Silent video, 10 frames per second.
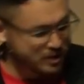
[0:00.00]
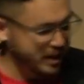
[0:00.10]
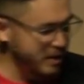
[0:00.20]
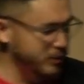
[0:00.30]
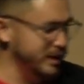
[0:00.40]

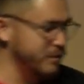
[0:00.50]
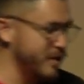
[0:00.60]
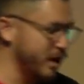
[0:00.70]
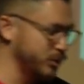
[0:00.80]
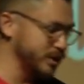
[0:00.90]
So what they
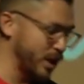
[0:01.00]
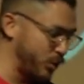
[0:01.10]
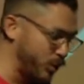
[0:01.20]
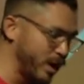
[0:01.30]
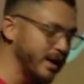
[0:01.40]
found was
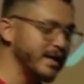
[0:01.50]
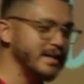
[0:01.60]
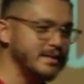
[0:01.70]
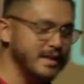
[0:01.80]
that 1 in